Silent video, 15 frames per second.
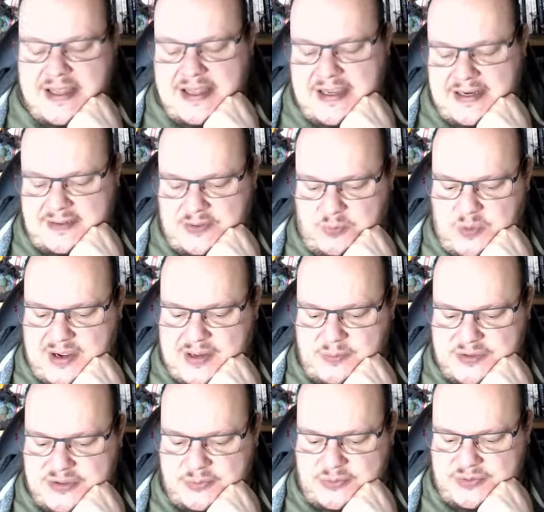in the way in
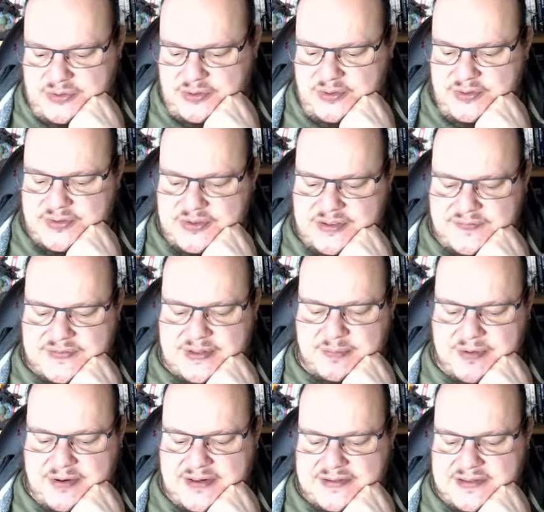which it was used that I've
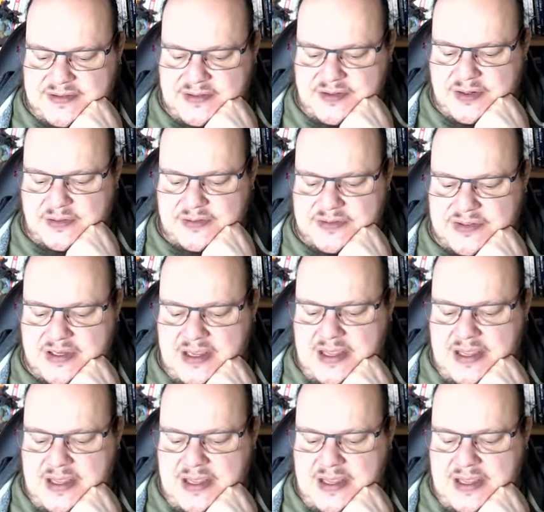summarised in the notes,